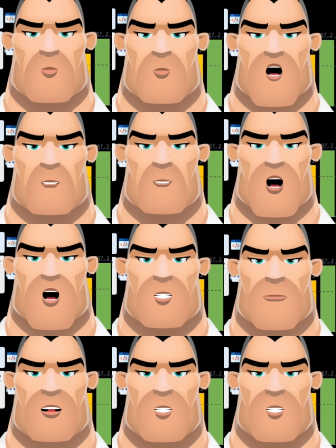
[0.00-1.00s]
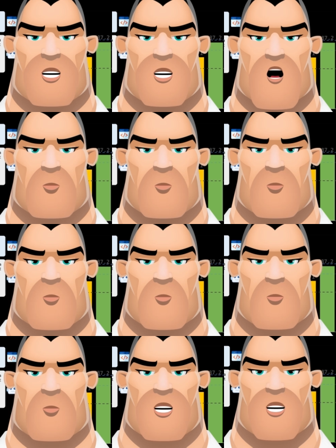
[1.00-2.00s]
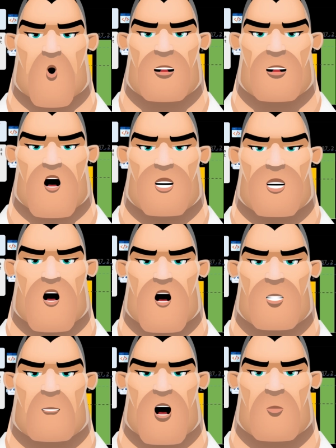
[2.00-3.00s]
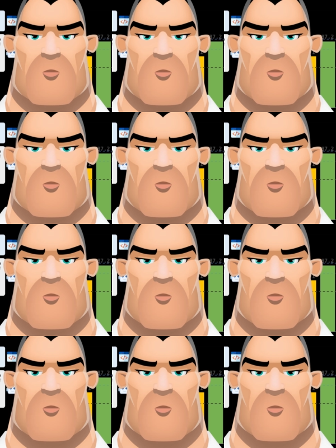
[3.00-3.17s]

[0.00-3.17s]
and find bugs in the code. So, this is a good thing?